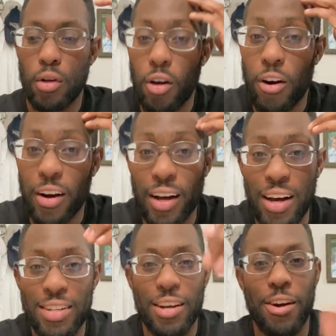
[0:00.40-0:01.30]
Alright
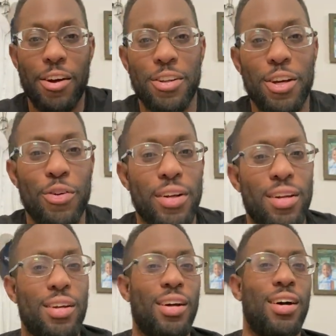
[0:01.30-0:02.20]
guys, how y'all doing?
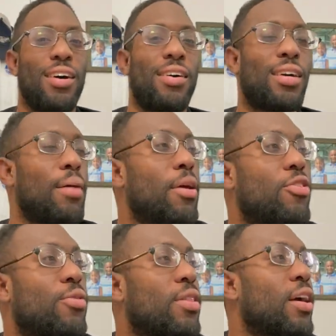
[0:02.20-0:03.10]
Coming
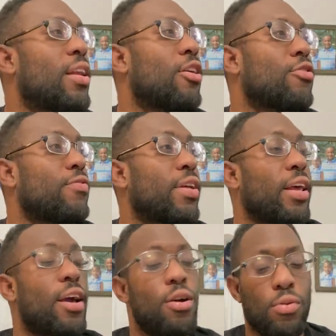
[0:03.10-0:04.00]
at you with another
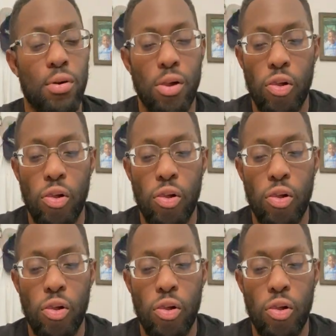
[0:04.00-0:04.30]
video.